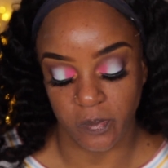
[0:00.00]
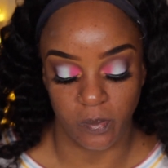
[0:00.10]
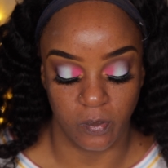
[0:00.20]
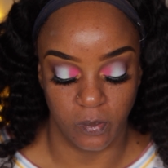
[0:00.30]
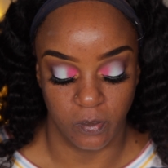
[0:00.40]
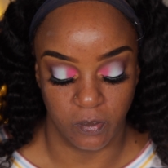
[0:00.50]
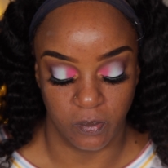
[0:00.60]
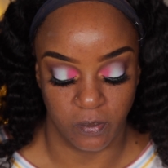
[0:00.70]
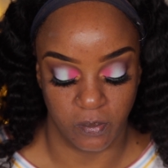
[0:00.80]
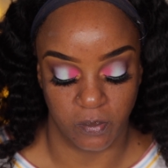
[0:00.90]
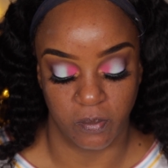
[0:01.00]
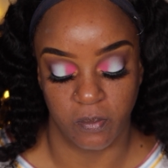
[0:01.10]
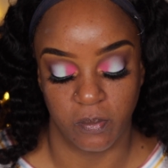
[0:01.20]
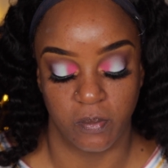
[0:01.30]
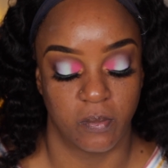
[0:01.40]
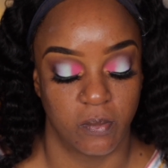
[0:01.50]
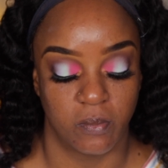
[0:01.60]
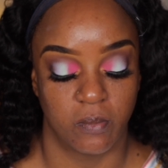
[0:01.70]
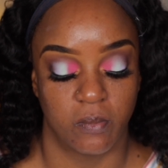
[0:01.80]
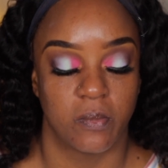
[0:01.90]
I'm going to step in right quick
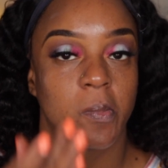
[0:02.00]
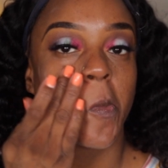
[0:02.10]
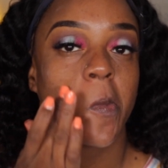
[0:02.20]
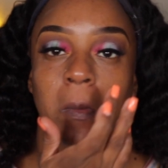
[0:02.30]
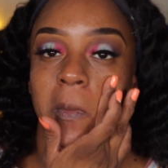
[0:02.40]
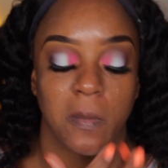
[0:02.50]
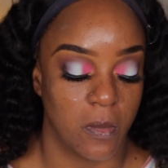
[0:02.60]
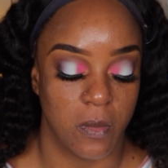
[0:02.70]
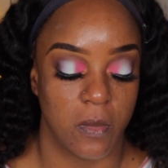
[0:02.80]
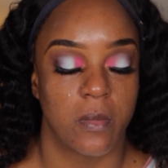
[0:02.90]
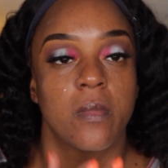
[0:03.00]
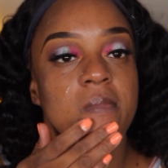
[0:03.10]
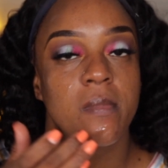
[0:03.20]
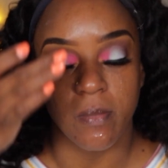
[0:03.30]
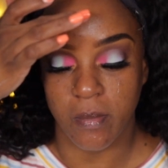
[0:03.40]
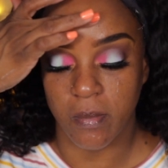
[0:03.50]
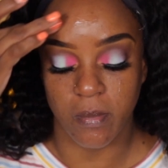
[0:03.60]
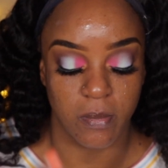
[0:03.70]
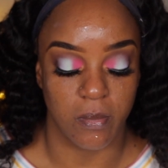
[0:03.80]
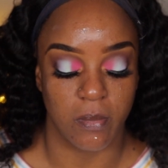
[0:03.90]
in the beginning i'm doing this
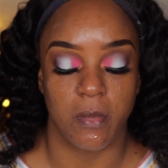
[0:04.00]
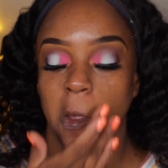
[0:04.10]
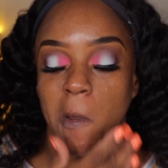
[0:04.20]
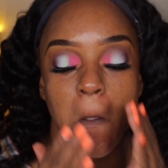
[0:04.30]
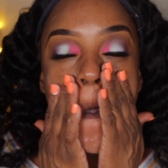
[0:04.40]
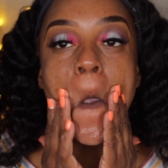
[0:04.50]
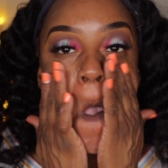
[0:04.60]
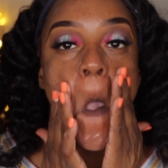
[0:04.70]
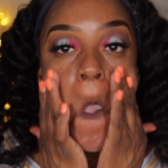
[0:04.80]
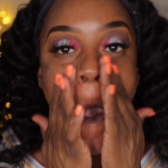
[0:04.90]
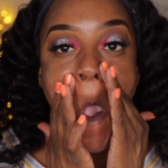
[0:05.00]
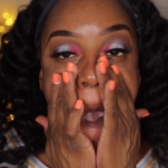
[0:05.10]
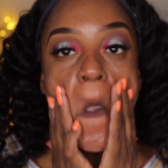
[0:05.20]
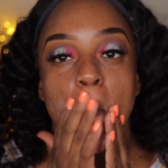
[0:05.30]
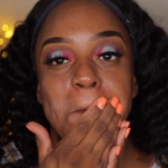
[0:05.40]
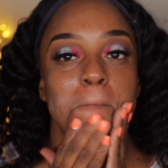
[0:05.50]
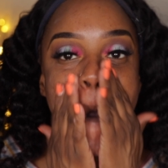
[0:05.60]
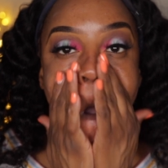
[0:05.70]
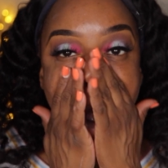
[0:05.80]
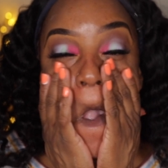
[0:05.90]
voiceover because of course i thought my
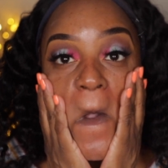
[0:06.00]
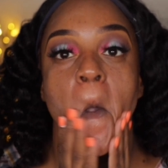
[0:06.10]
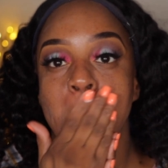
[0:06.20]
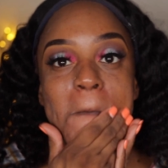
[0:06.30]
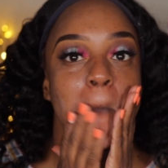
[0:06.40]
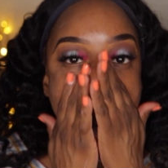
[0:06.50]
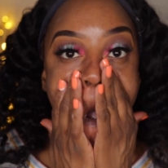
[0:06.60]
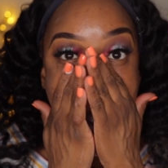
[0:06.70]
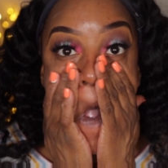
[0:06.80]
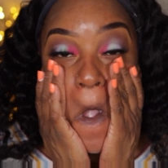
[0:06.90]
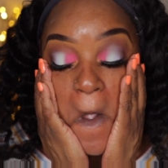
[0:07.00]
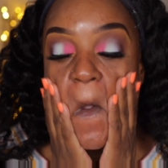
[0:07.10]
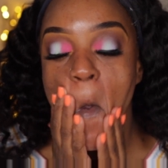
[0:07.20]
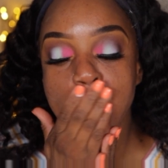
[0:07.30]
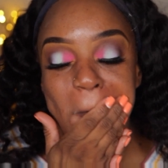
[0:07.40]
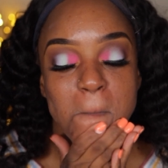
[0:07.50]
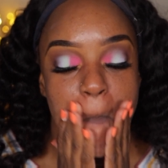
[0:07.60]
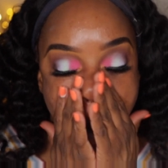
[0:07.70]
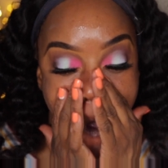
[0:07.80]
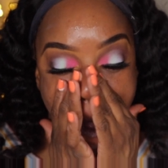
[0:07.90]
microphone was on and it was not
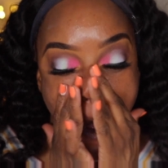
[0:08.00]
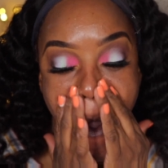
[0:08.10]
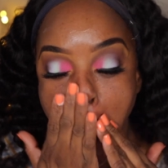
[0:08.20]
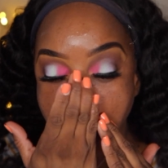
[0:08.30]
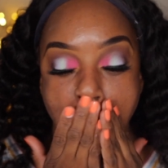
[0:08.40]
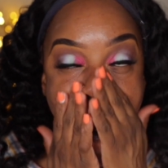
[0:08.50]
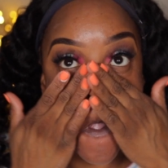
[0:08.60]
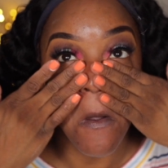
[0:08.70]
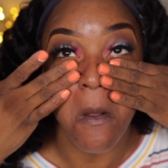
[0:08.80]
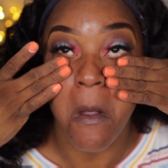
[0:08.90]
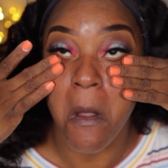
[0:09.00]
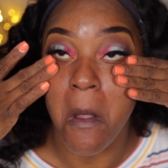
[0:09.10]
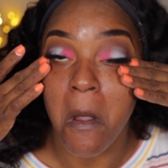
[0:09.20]
on so i was talking